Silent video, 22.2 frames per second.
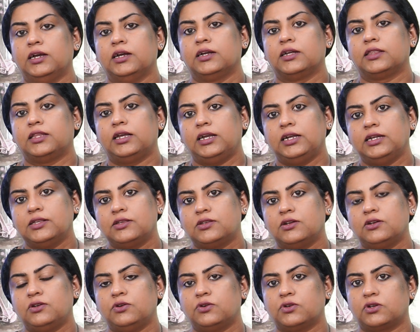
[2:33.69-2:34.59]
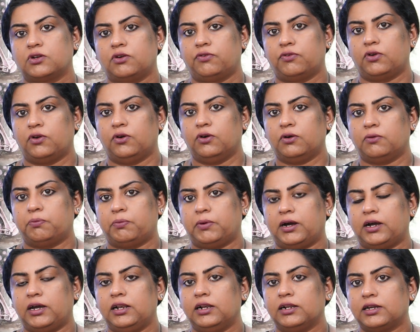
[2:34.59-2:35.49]
The institution of
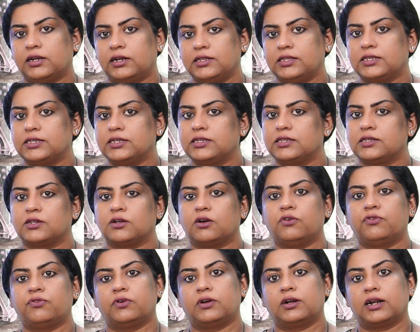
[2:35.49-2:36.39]
Lokpal consists of